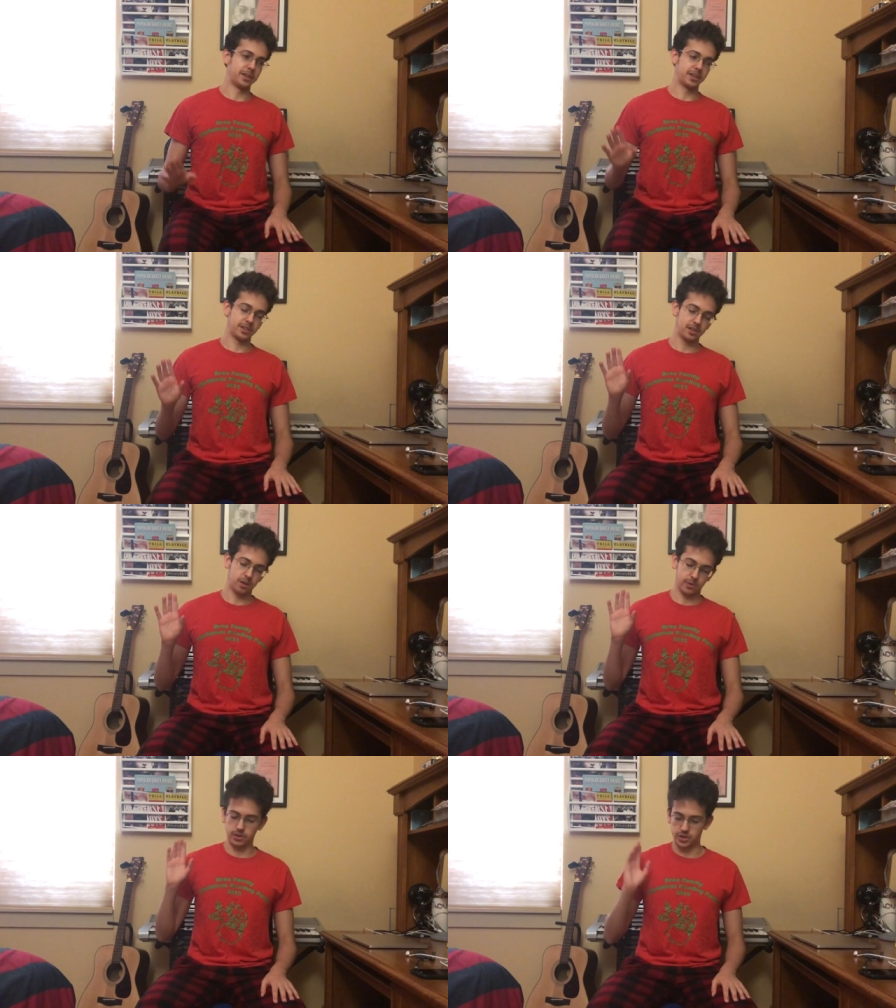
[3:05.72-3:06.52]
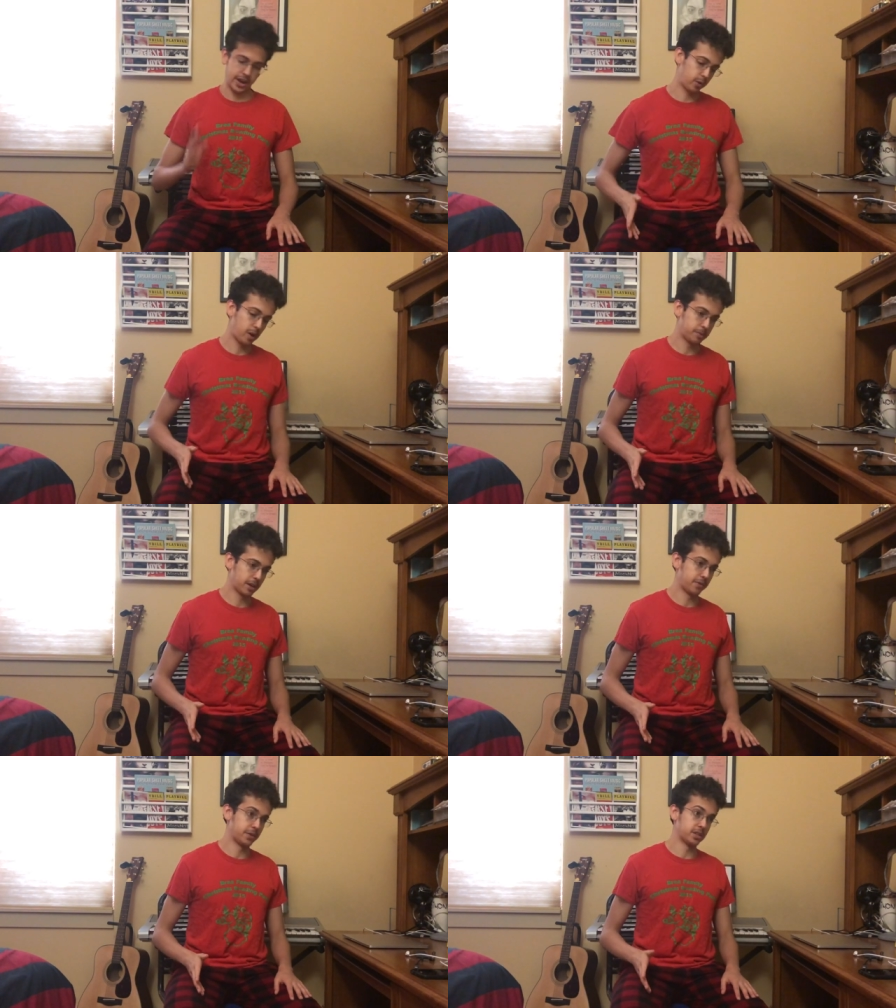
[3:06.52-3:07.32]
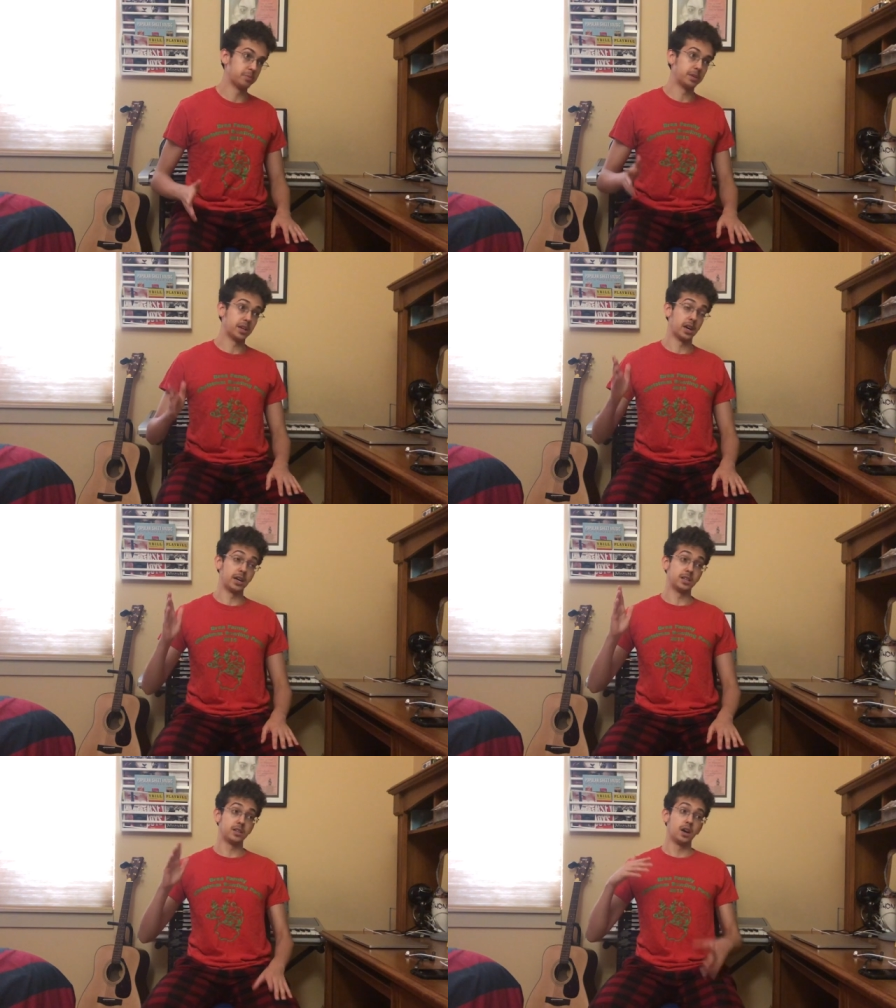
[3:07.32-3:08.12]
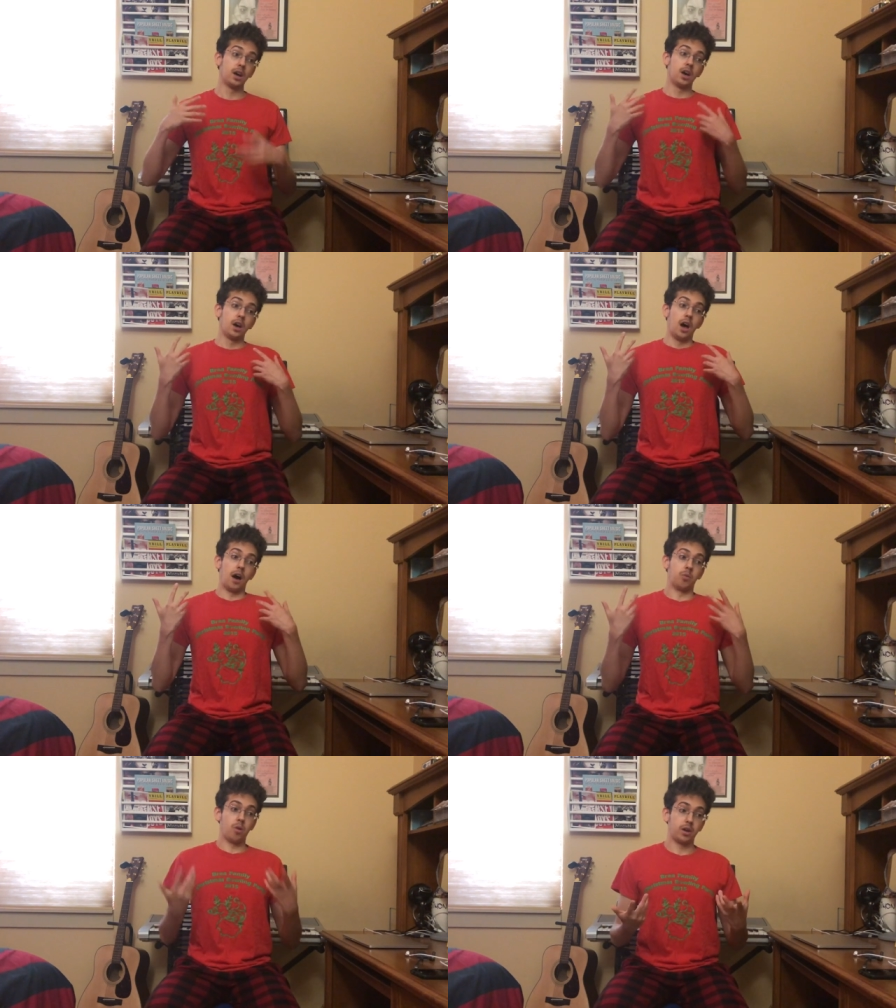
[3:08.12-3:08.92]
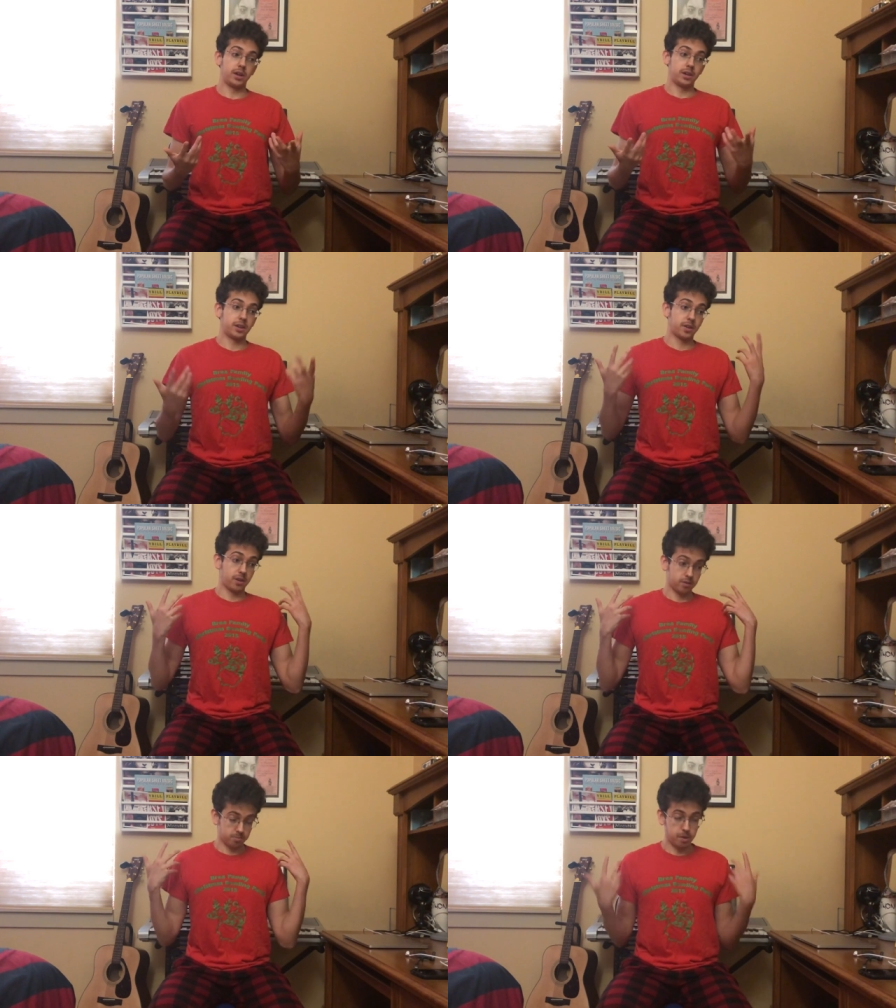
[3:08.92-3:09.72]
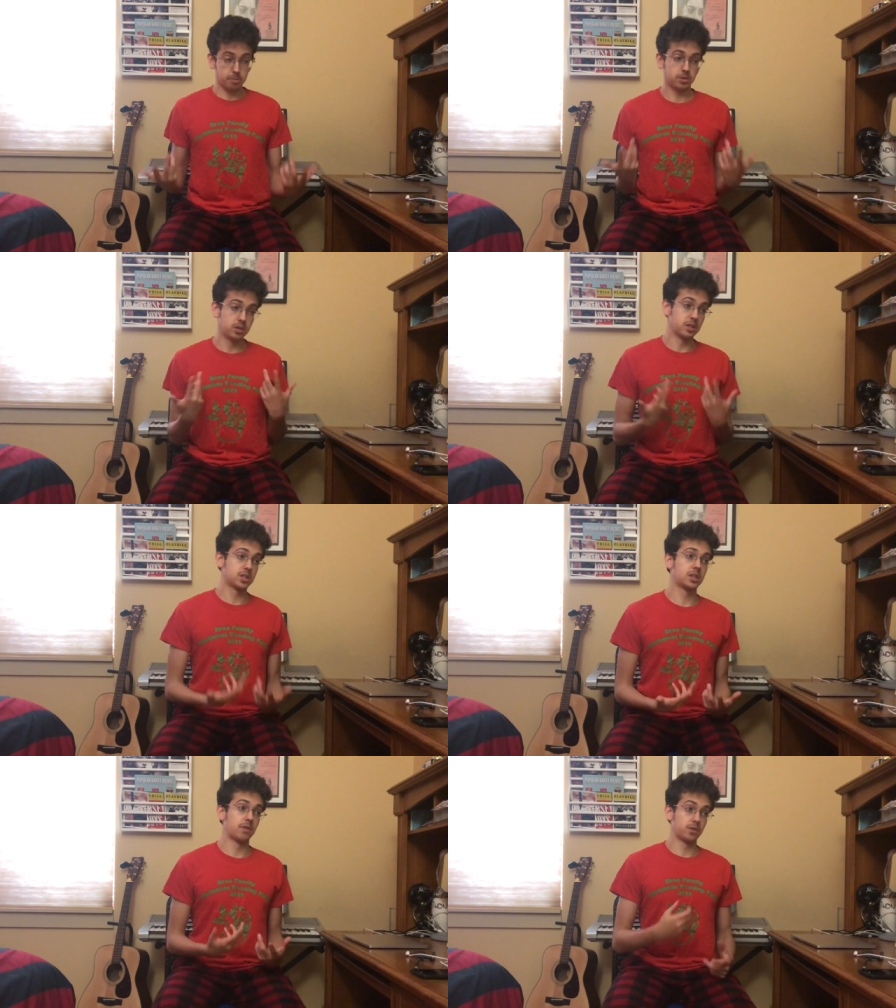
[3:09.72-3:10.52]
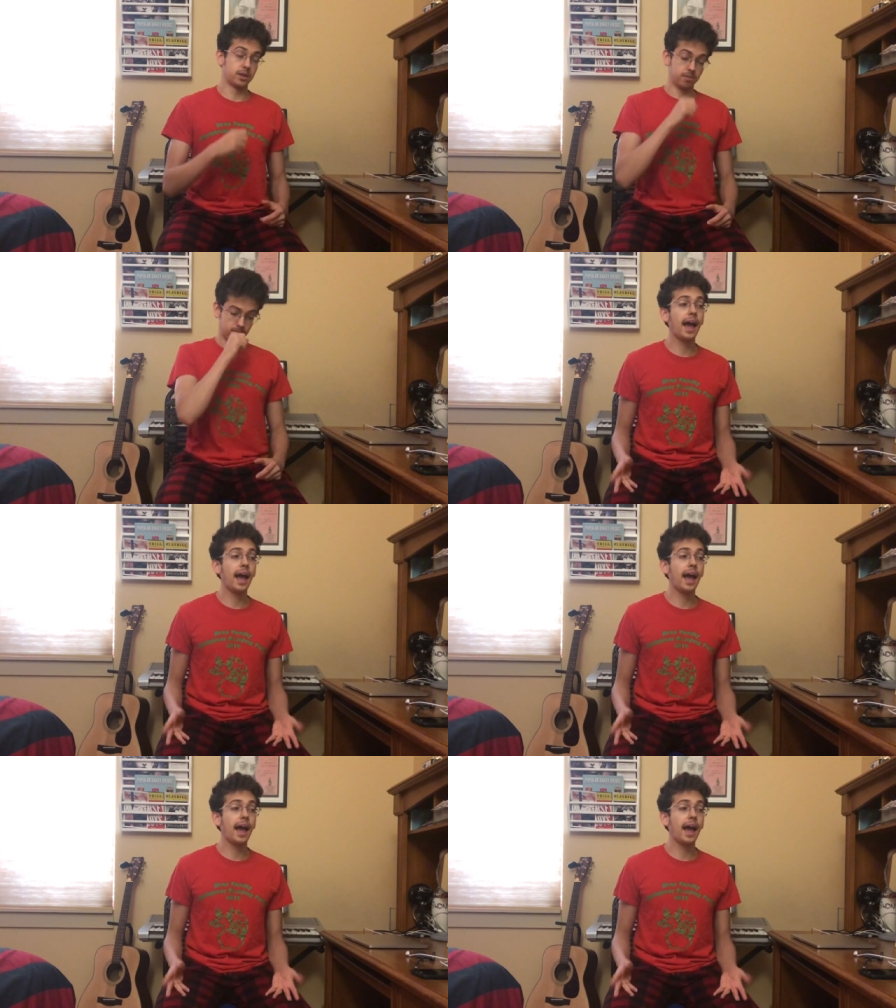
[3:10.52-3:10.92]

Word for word: make, you know, a channel website for this because I wanted people to discover it.